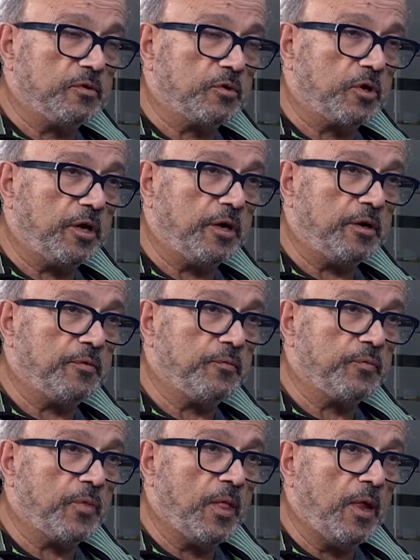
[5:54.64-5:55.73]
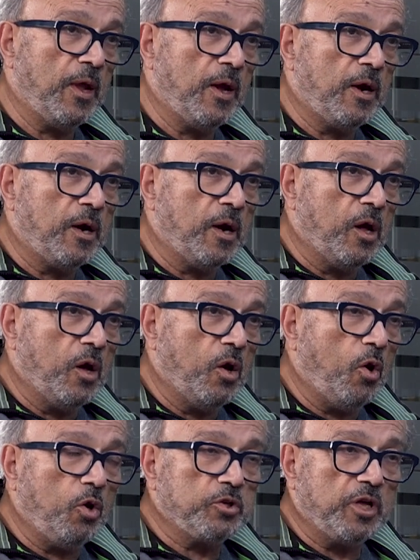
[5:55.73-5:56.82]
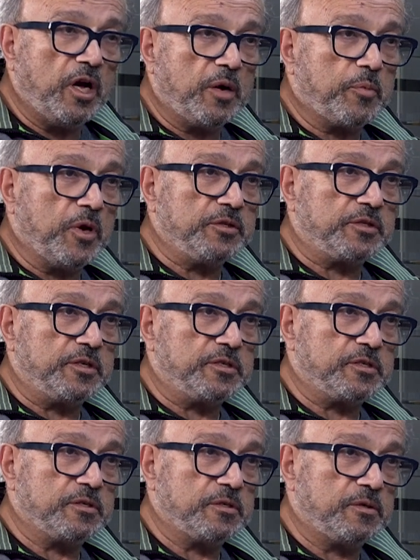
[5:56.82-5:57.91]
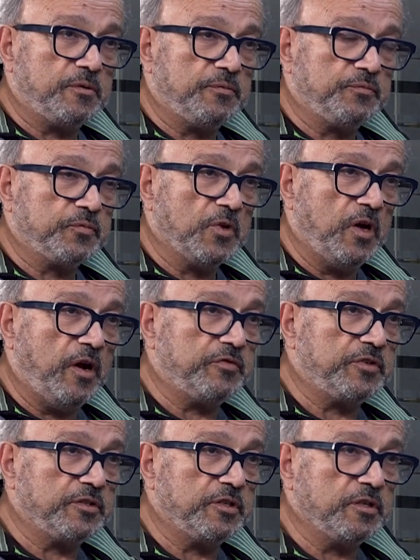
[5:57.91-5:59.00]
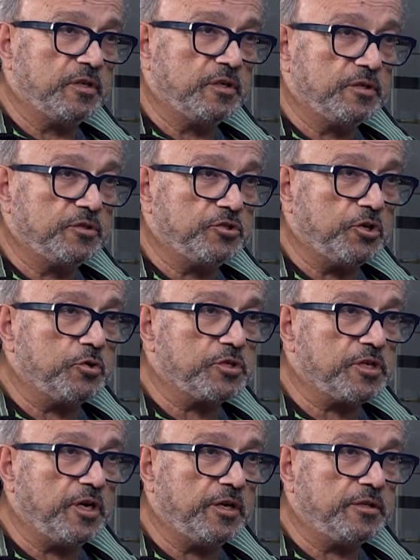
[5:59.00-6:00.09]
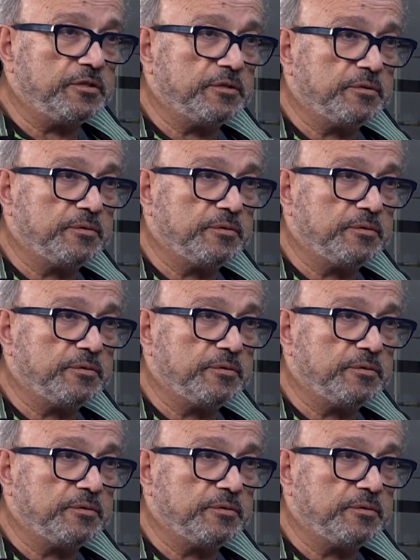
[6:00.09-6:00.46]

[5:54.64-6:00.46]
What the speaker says: okay. All the Arab countries, after the genocide,